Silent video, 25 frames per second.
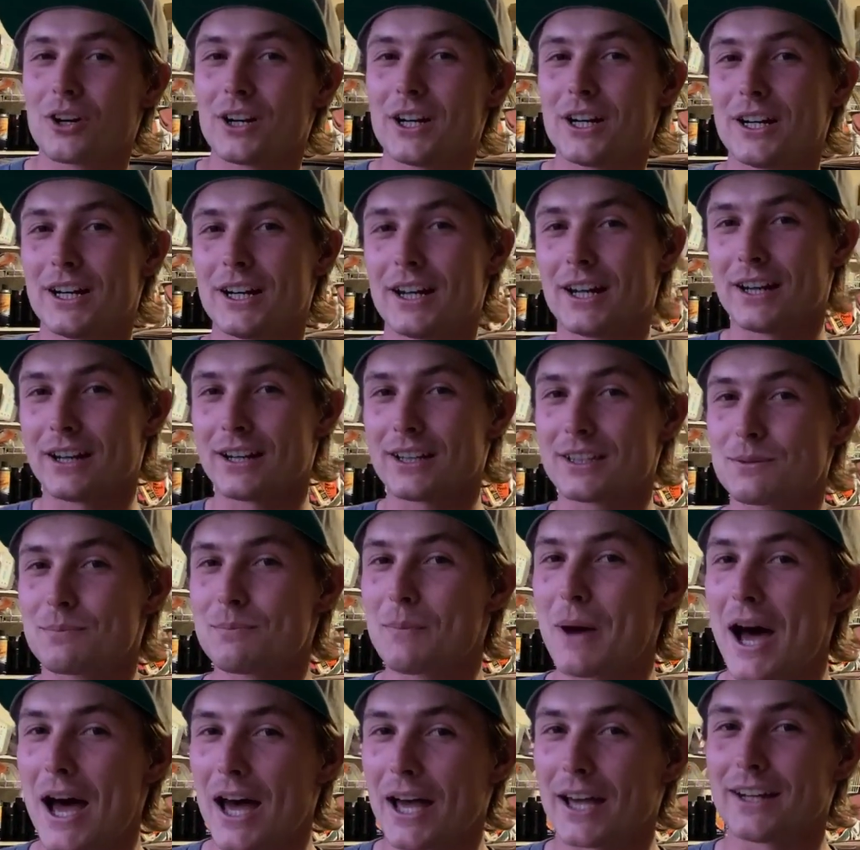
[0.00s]
it and it's
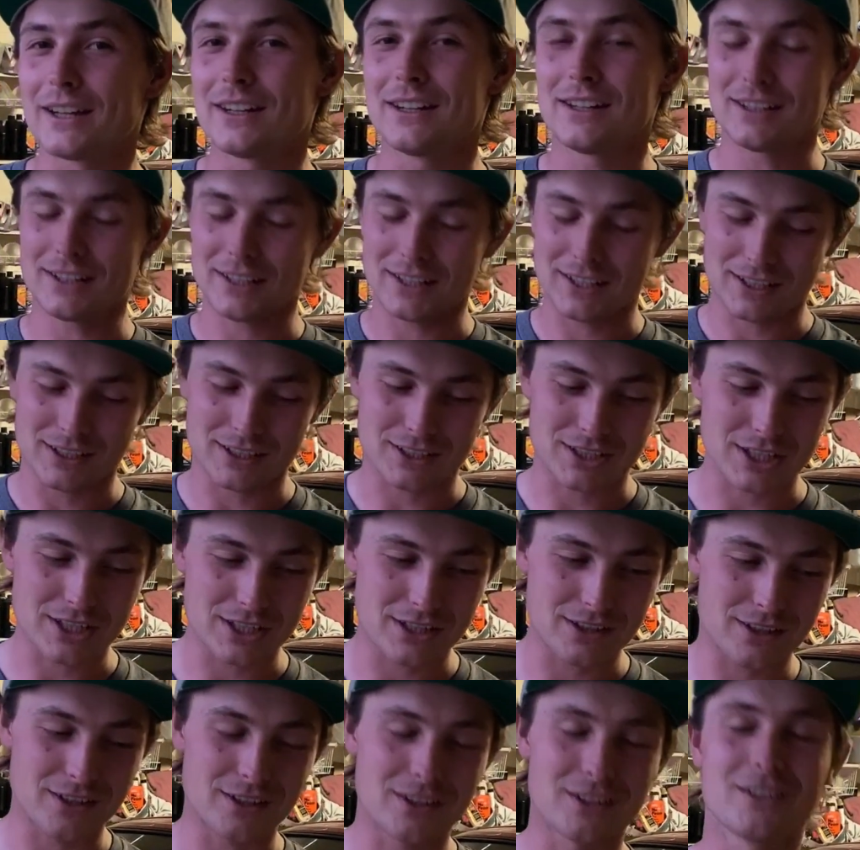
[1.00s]
mine. It's
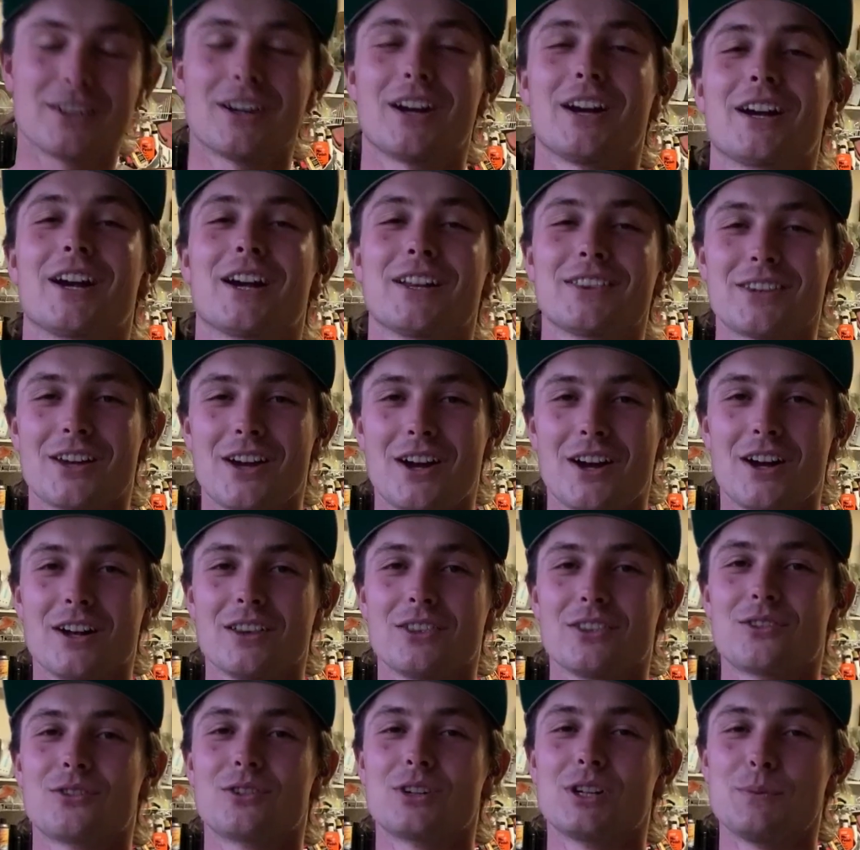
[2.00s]
here. I got the
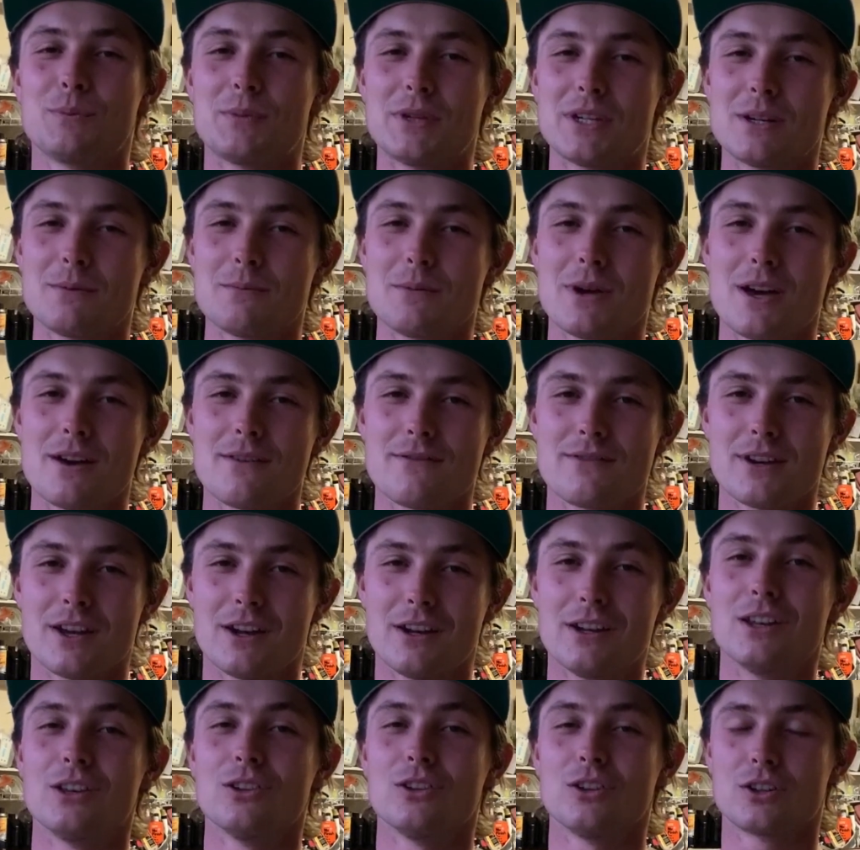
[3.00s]
On3 BMF
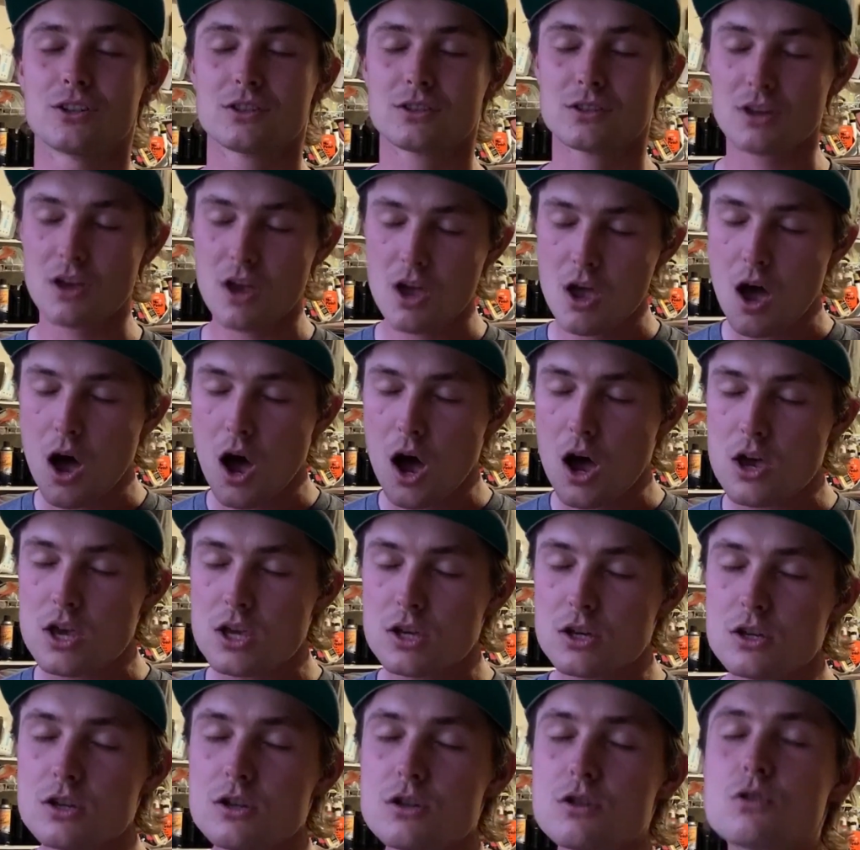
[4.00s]
and it looks
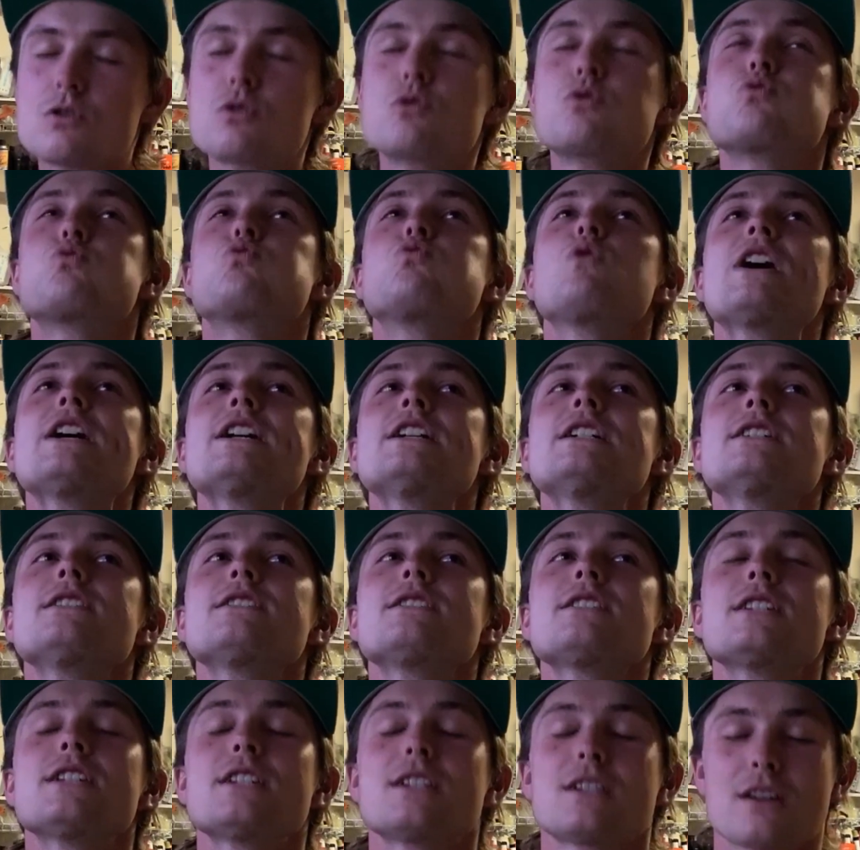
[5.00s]

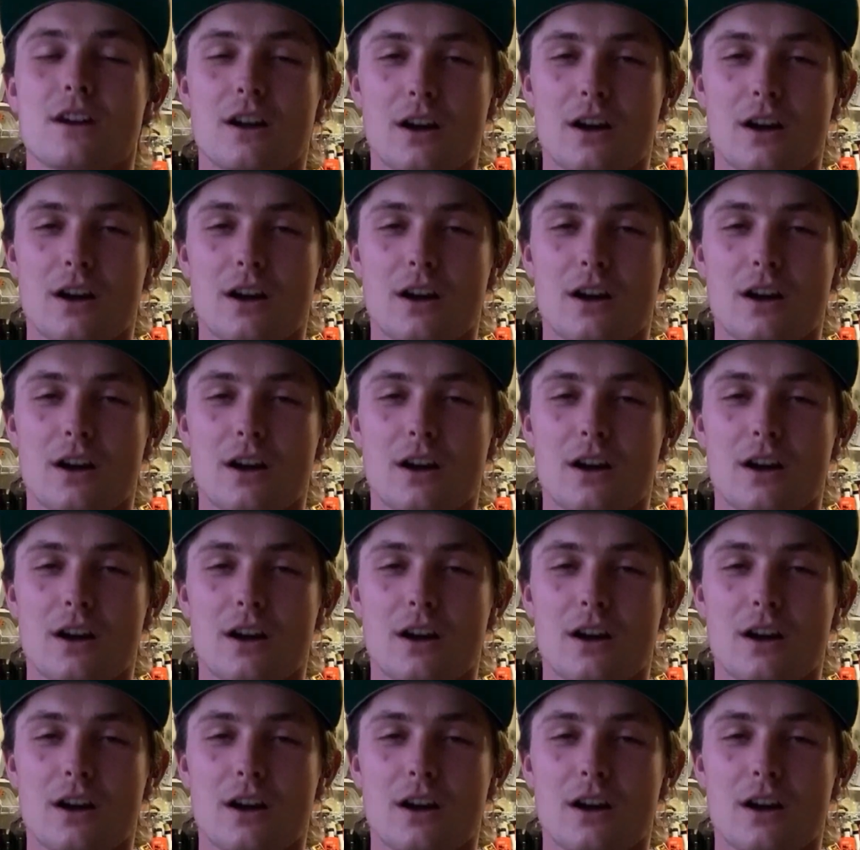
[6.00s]
crazy